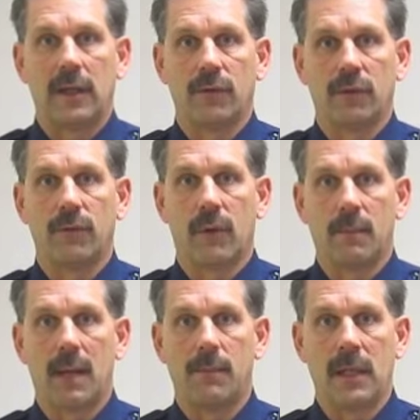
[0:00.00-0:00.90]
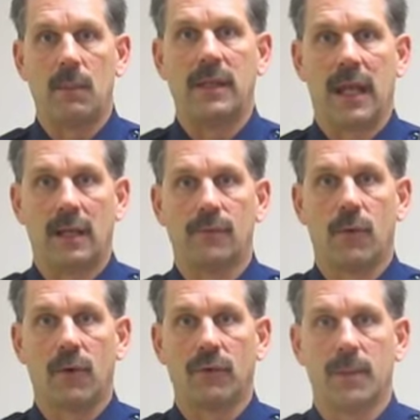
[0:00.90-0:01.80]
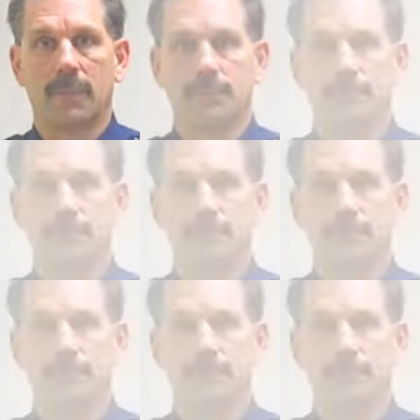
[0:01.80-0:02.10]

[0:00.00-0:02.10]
is, if they're MIP, we take enforcement.